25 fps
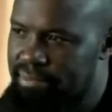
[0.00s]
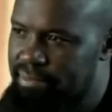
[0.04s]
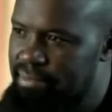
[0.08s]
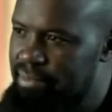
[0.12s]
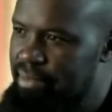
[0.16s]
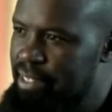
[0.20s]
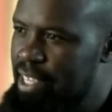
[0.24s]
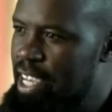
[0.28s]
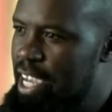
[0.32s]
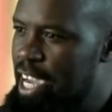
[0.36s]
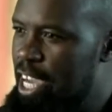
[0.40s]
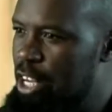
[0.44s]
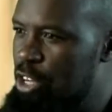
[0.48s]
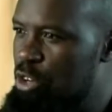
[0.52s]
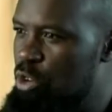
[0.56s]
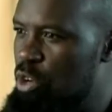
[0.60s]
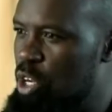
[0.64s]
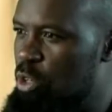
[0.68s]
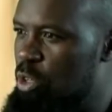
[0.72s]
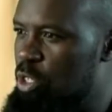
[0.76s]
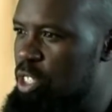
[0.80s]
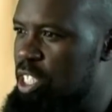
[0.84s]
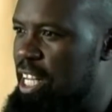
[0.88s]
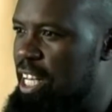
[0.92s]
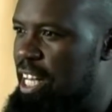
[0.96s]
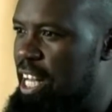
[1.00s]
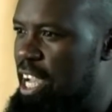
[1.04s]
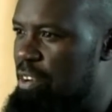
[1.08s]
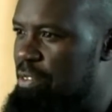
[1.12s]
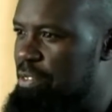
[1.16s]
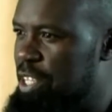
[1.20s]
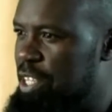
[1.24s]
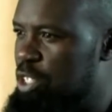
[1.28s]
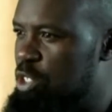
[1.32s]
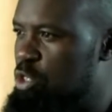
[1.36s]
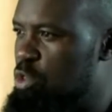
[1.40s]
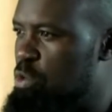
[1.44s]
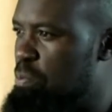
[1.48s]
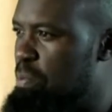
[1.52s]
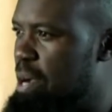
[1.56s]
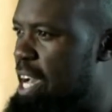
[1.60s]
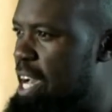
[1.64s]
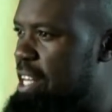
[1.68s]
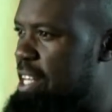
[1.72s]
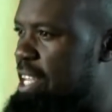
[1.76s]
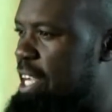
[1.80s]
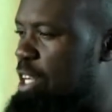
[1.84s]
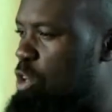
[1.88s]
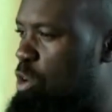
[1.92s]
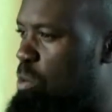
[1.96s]
And you are not allowed then to marry a
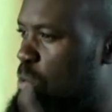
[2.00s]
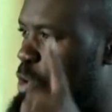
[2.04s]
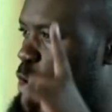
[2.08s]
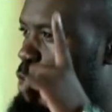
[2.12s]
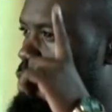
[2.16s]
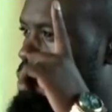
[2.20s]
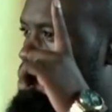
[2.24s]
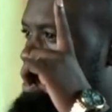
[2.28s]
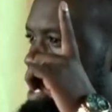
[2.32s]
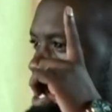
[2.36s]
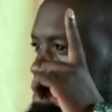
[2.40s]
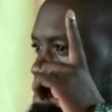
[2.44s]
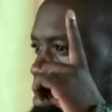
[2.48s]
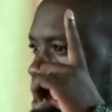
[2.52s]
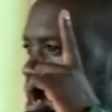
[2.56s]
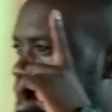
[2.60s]
normal human being,